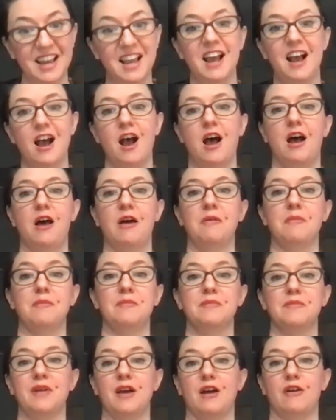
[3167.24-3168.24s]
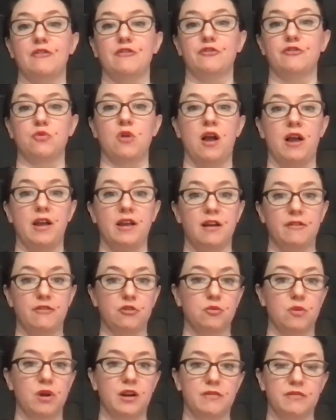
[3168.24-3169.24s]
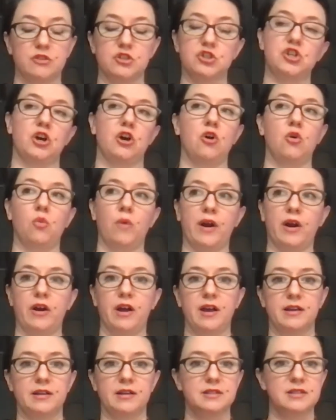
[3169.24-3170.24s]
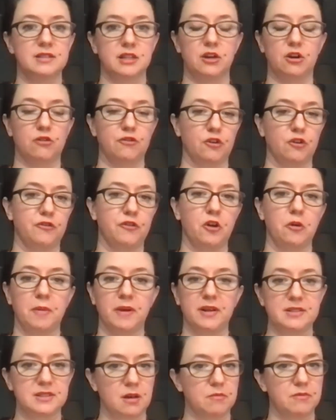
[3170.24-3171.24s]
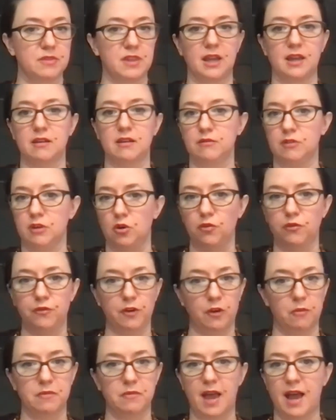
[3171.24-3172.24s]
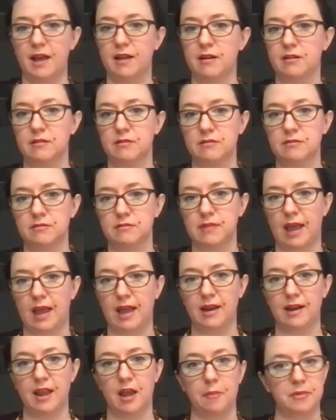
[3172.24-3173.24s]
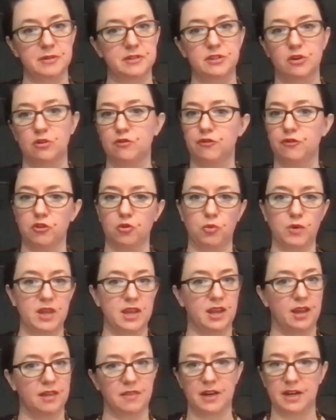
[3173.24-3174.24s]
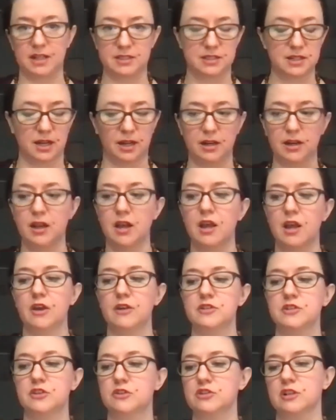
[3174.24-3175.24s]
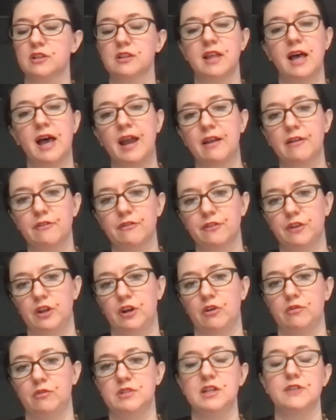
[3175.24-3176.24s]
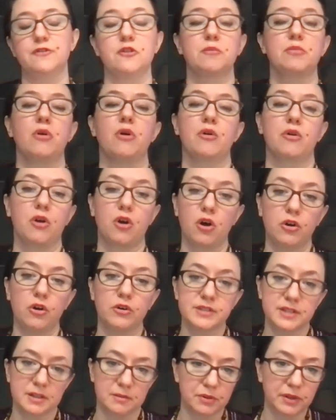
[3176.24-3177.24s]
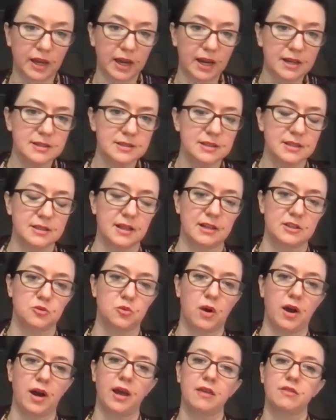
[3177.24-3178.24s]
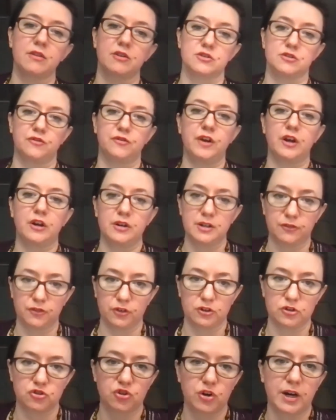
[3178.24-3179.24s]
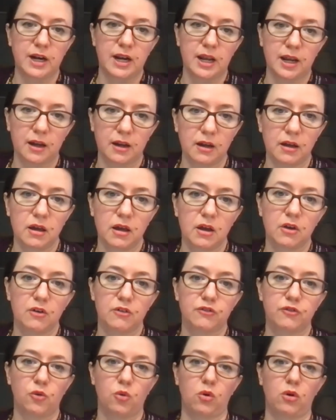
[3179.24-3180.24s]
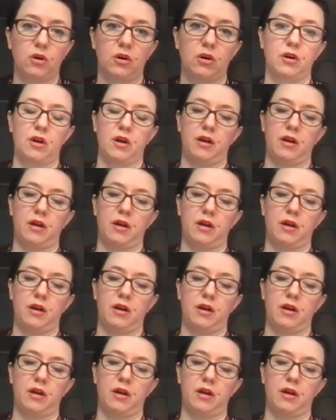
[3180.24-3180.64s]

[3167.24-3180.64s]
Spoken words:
of the run of the show. Whereas, you know, if you're filming something, you film that episode for the week and then it's done. So there's a lot of, you know, different protocols in place. And that's why there's very different training for